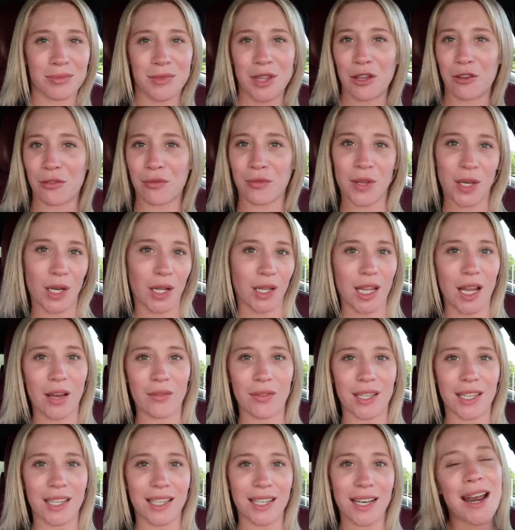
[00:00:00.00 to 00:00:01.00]
the feel
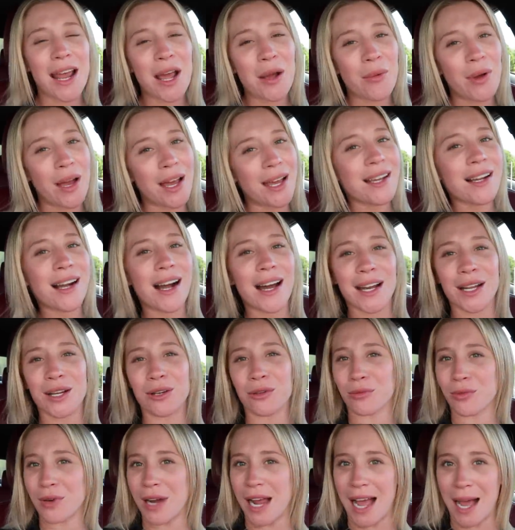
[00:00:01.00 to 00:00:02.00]
of it, and I went and got it
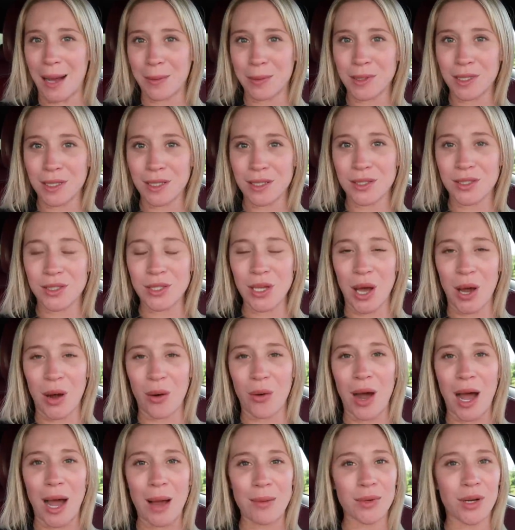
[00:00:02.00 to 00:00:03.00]
wrapped.
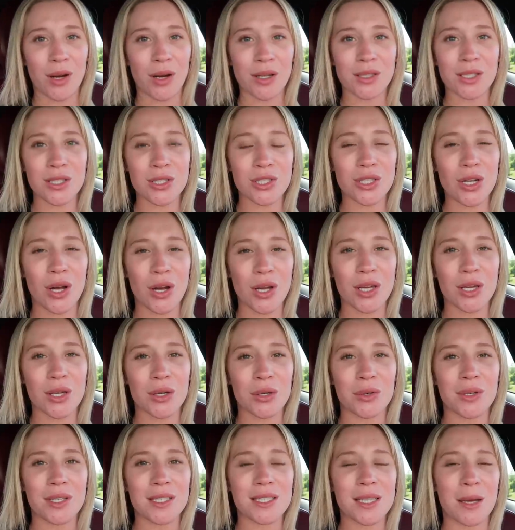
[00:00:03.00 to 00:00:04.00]
So I'm going to show
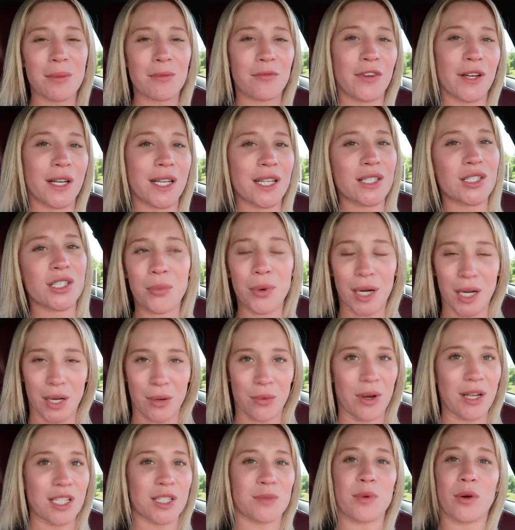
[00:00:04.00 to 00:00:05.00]
you some footage what
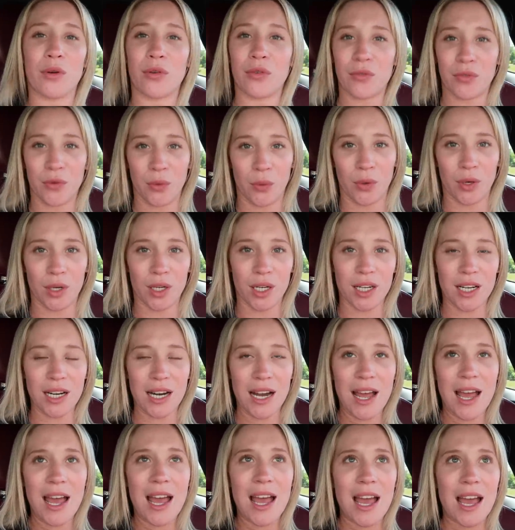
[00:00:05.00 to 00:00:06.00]
it was
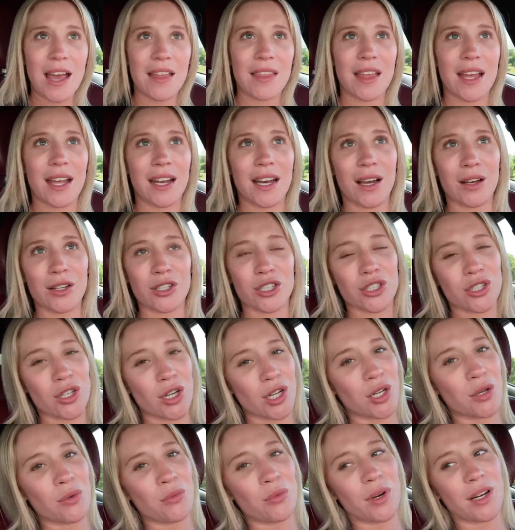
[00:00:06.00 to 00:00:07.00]
before, and then I'll show
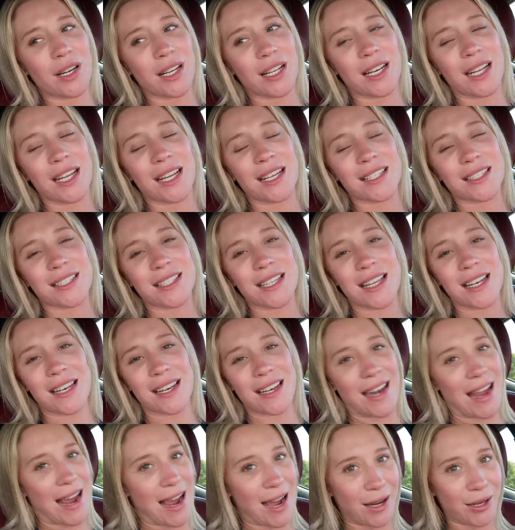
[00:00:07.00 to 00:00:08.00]
you what it is
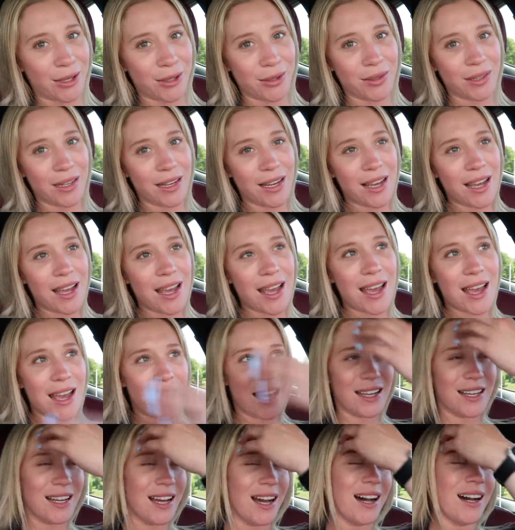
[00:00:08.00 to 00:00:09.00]
now.
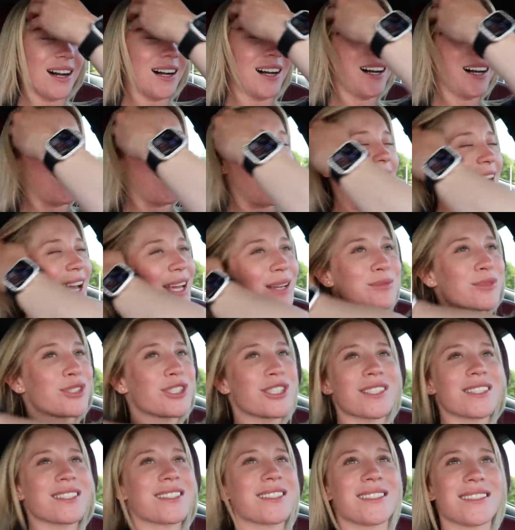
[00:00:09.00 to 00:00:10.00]
And I am
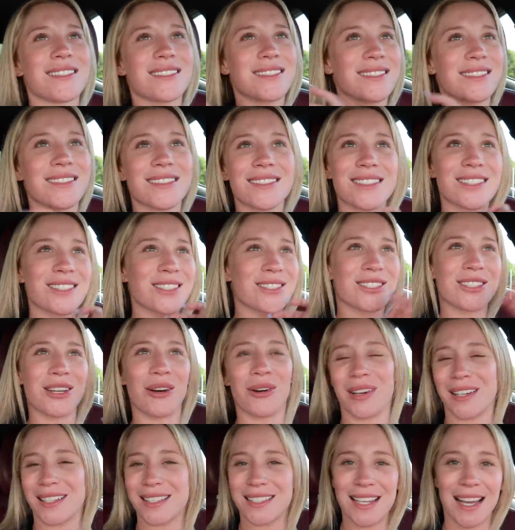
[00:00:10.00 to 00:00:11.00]
just
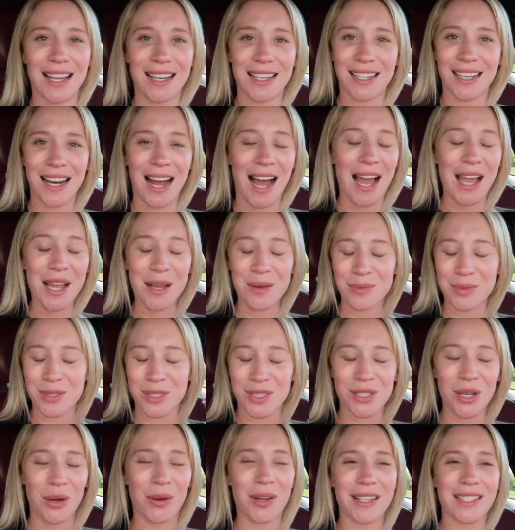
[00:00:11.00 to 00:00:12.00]
so excited. I am
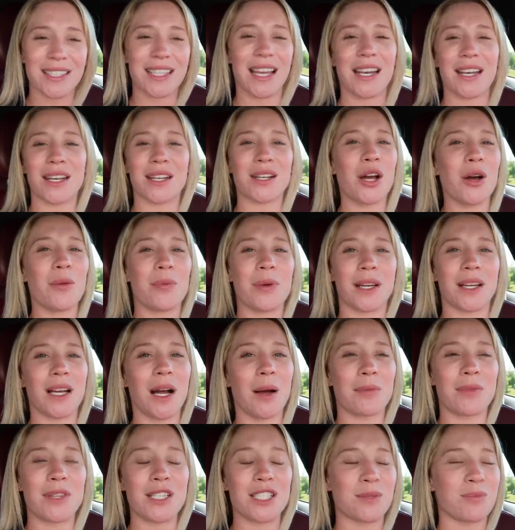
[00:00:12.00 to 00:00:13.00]
so excited to go pick
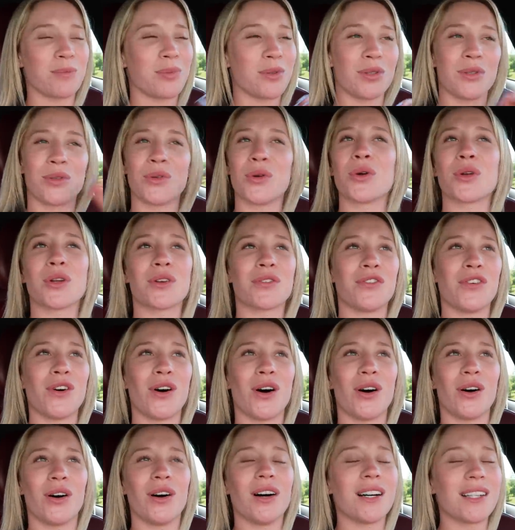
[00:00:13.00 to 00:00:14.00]
up this
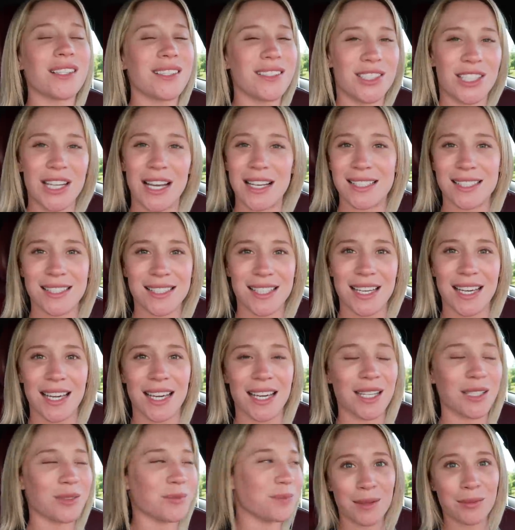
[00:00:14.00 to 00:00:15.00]
beautiful jet
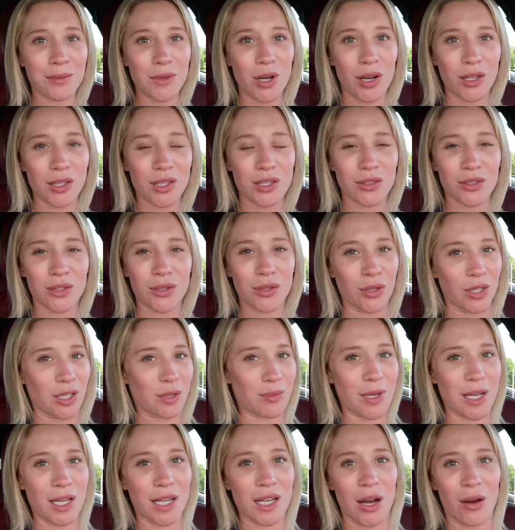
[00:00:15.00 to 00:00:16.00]
ski, and I'm going to
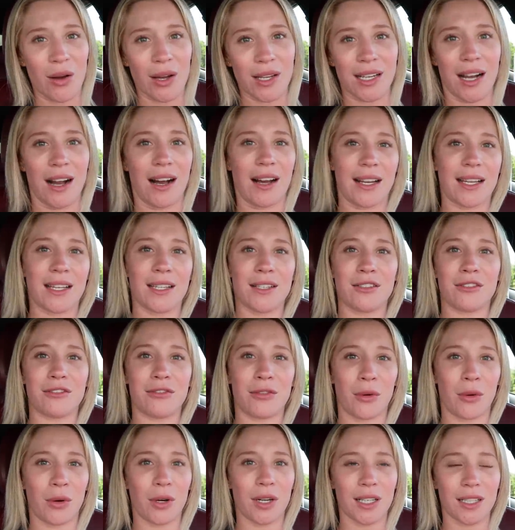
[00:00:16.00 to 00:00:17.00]
record me going on it
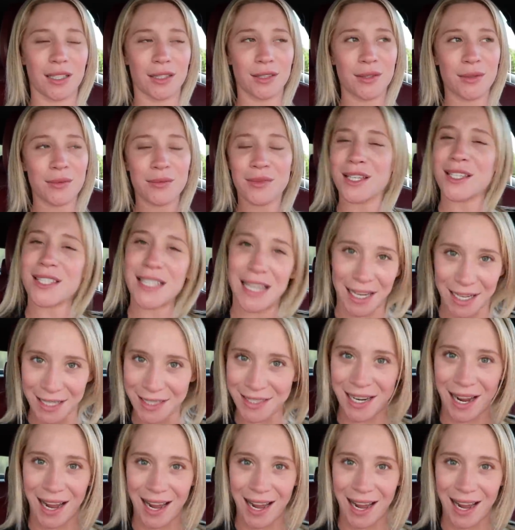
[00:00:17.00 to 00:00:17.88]
for the second